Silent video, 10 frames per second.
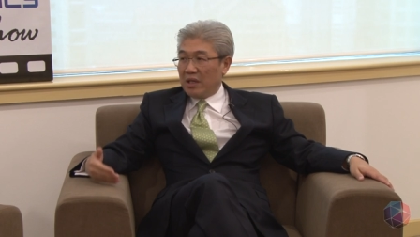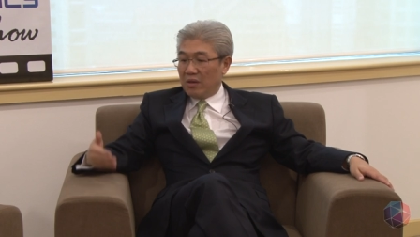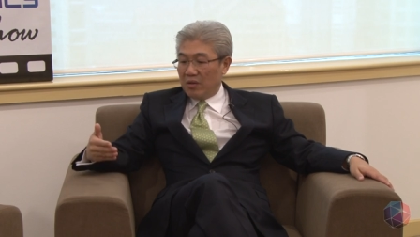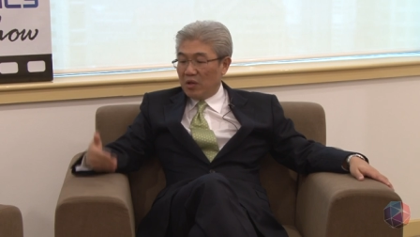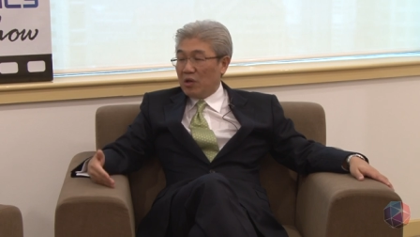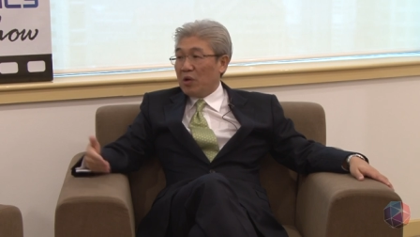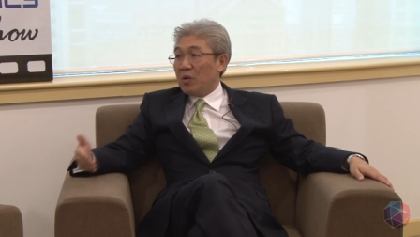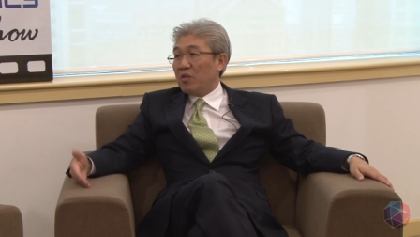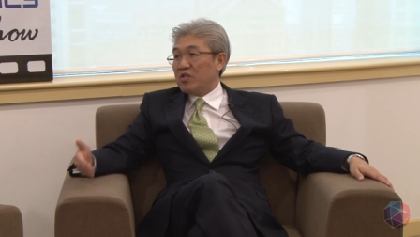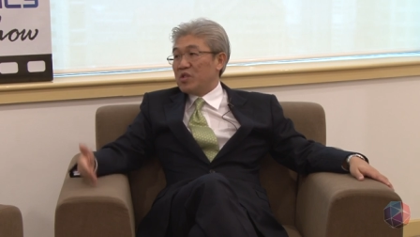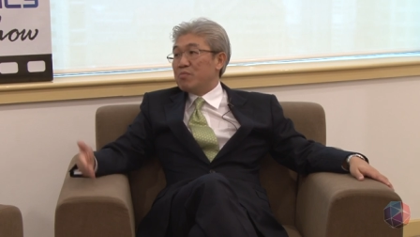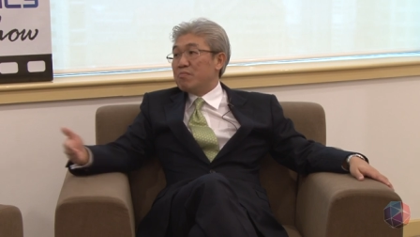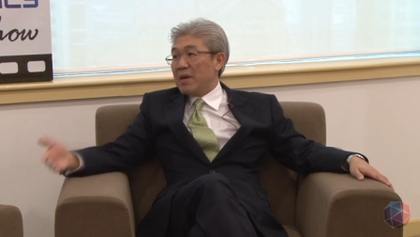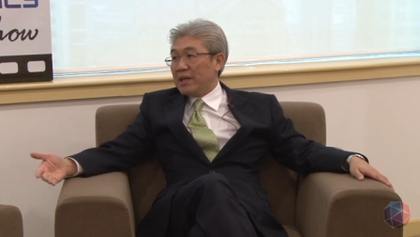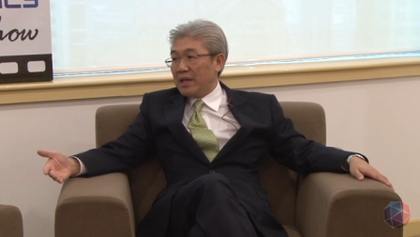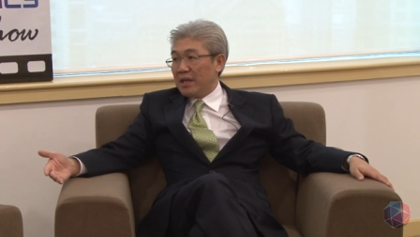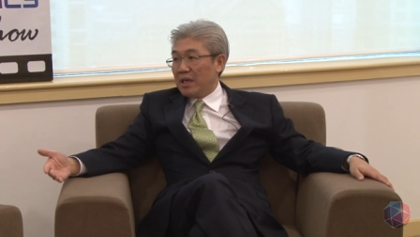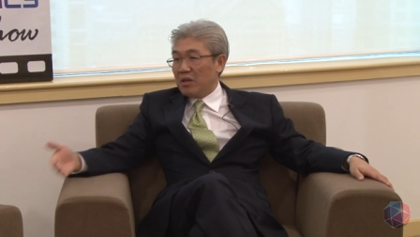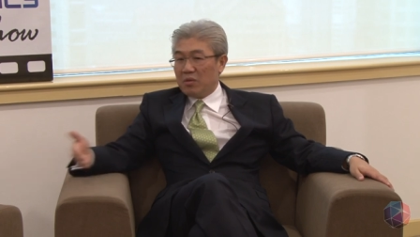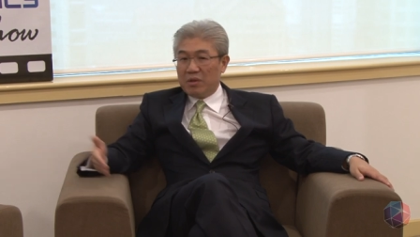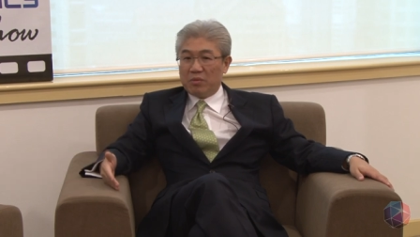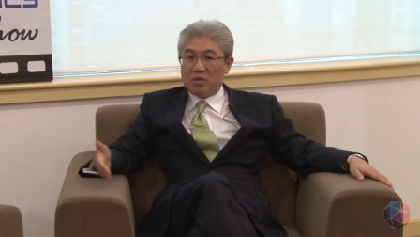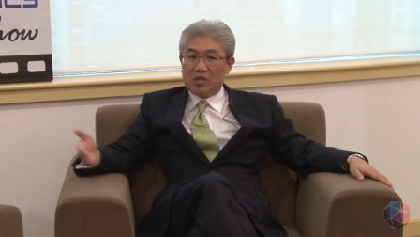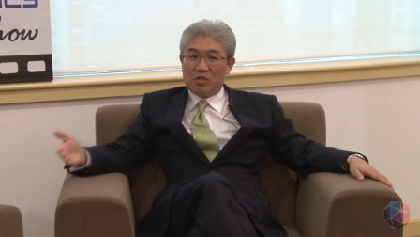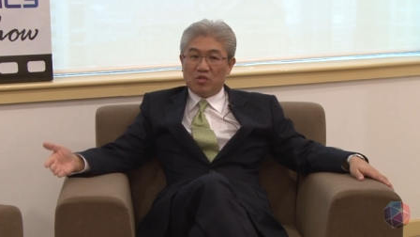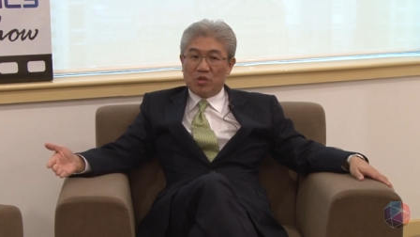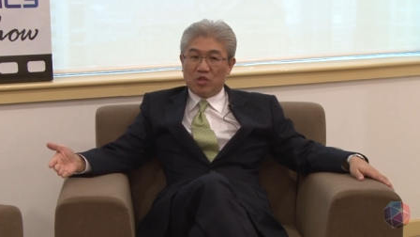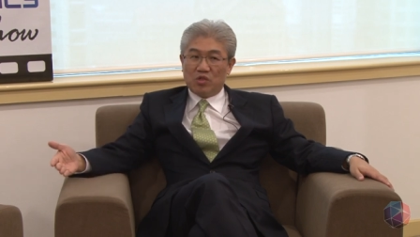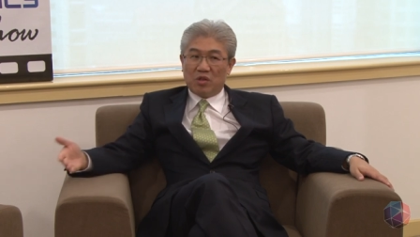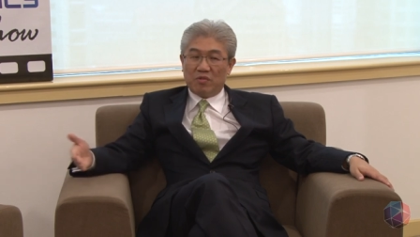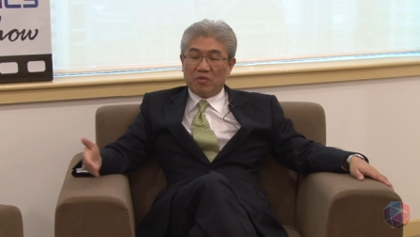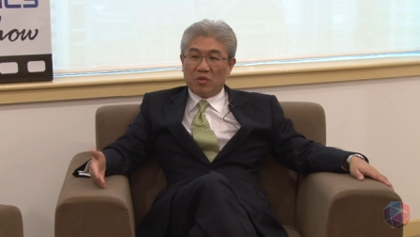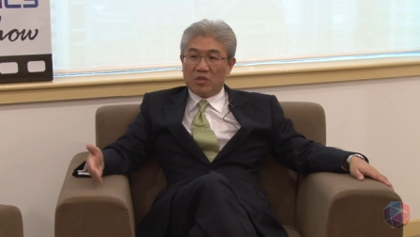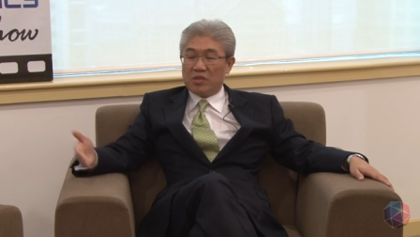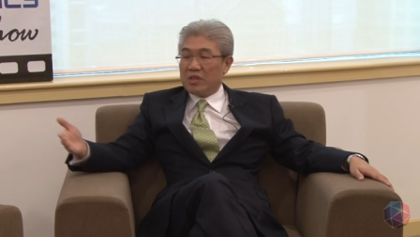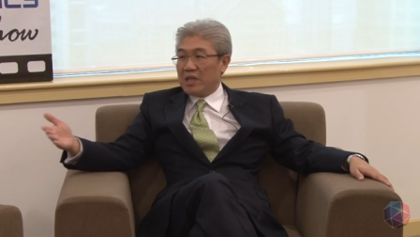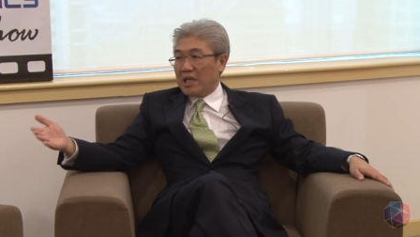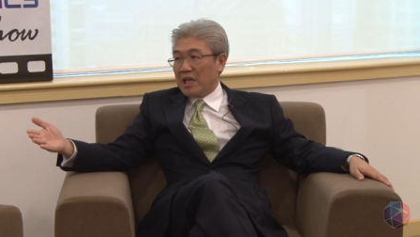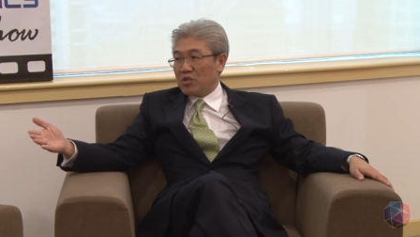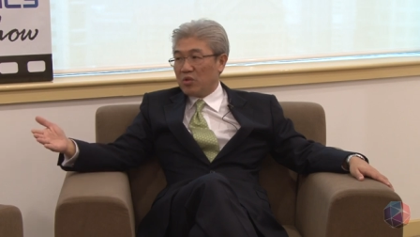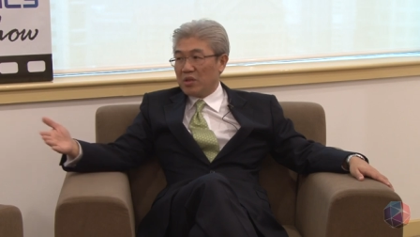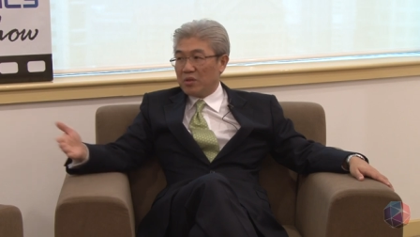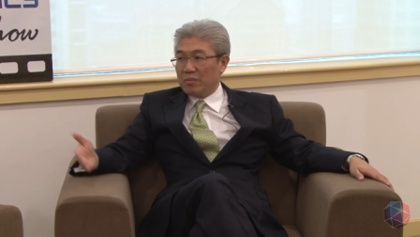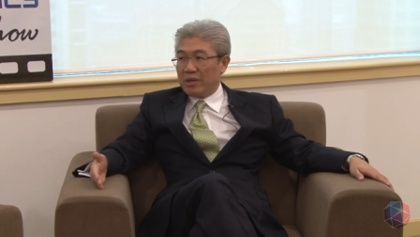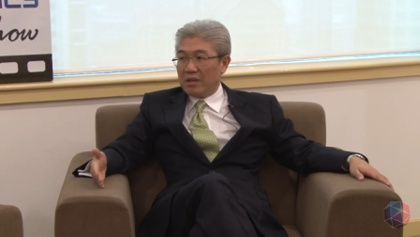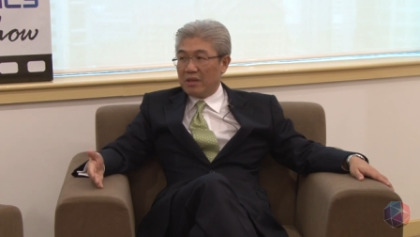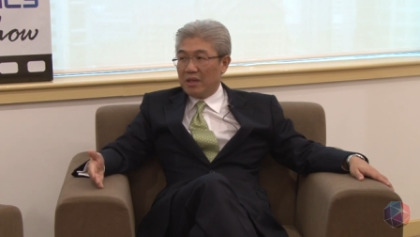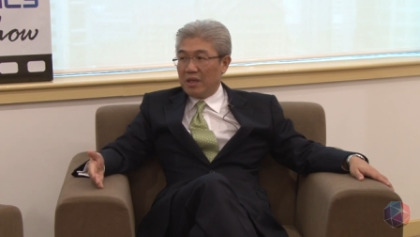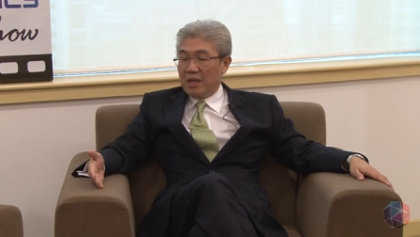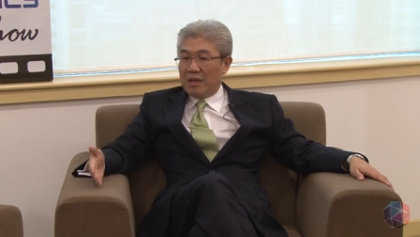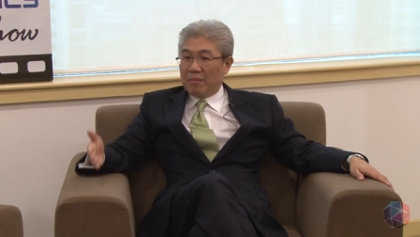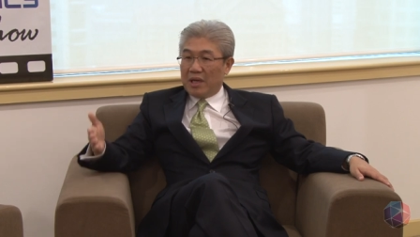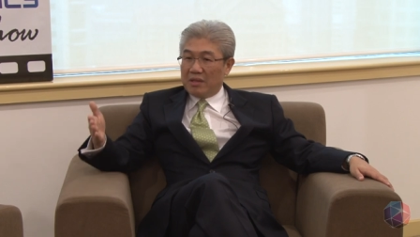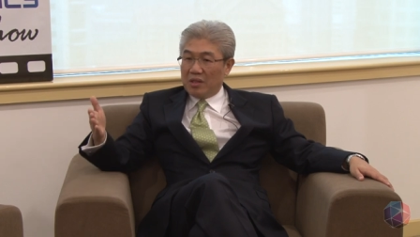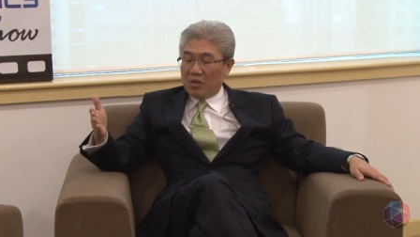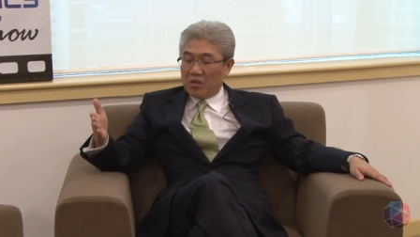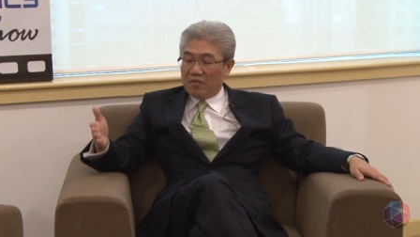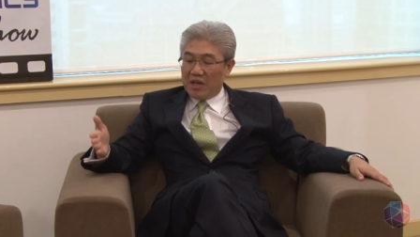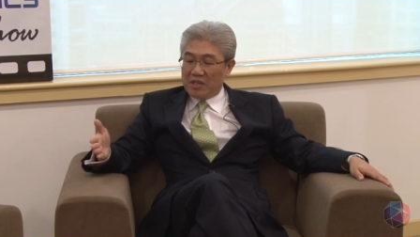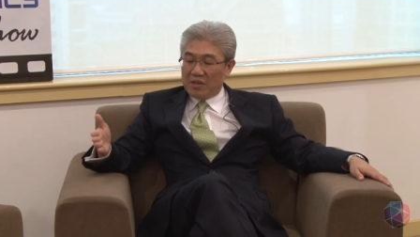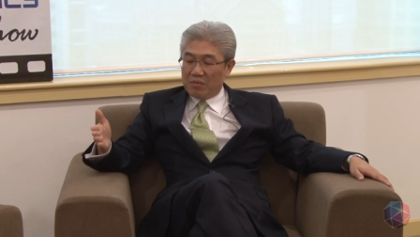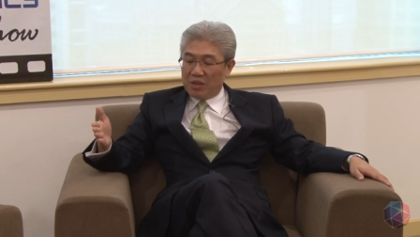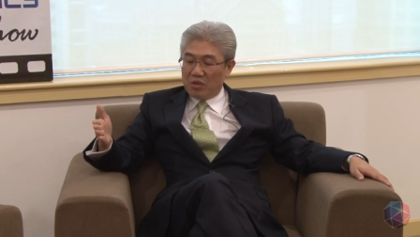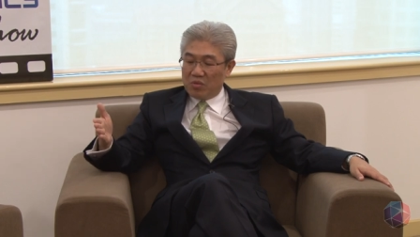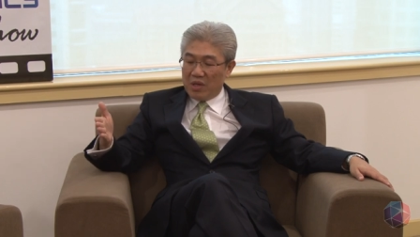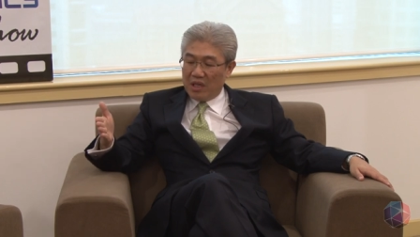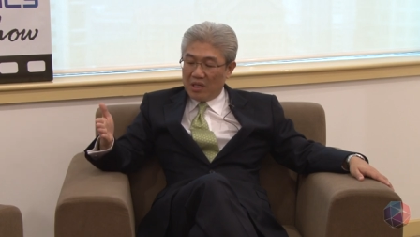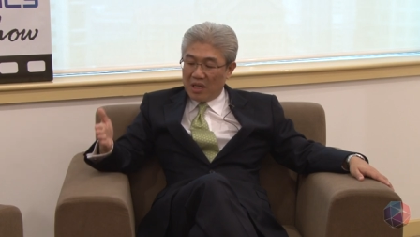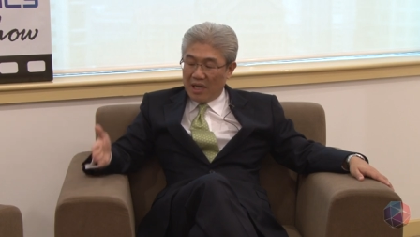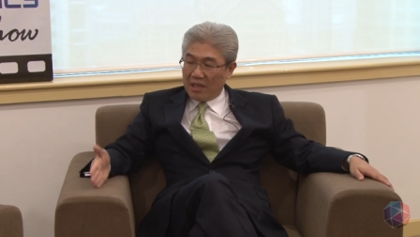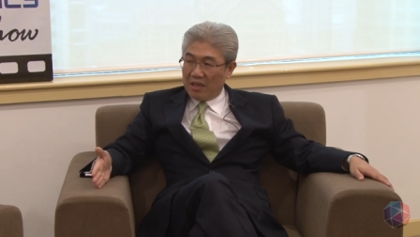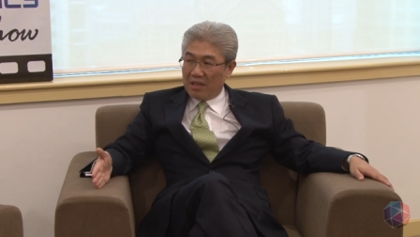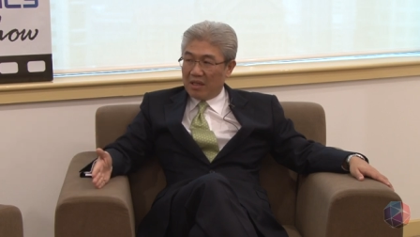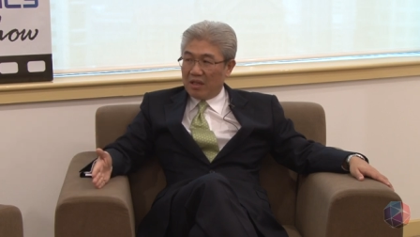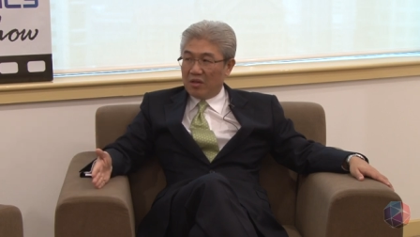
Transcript: You know, the lure of just money. A lot of people just switch job for just that extra little bit, but I think you got to find something you really like, mm.